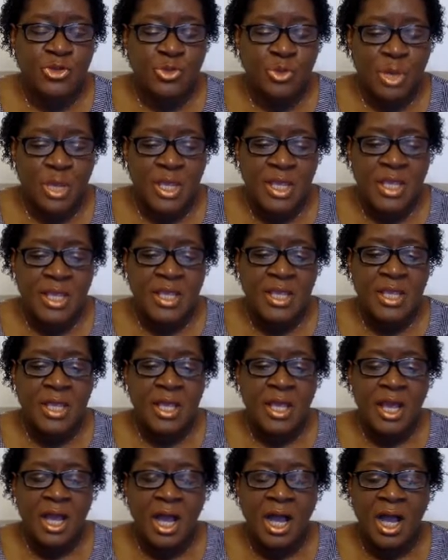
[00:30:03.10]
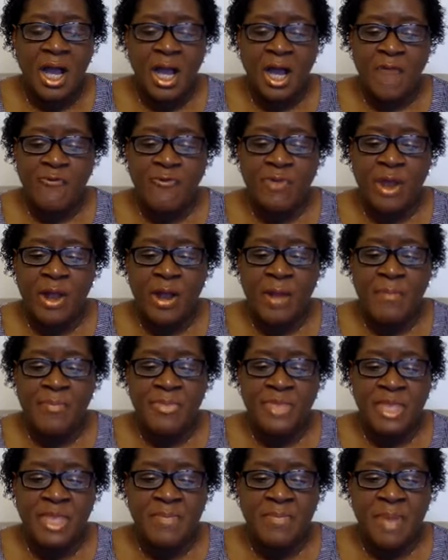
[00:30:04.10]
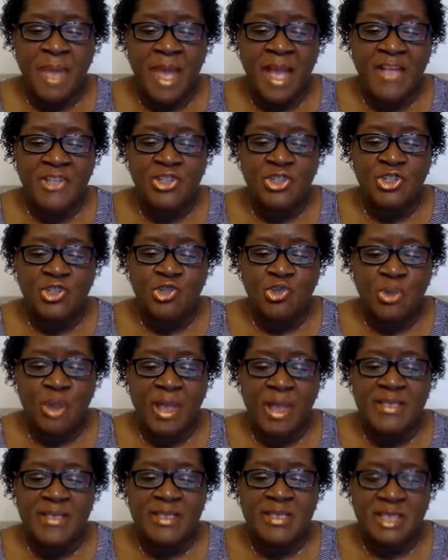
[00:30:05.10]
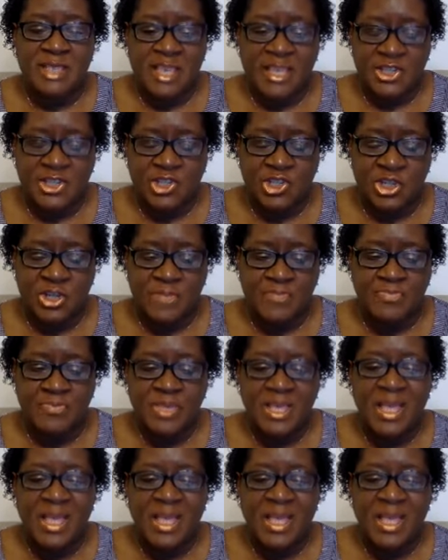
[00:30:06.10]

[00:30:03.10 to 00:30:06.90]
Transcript: 3, from the Passion Translation.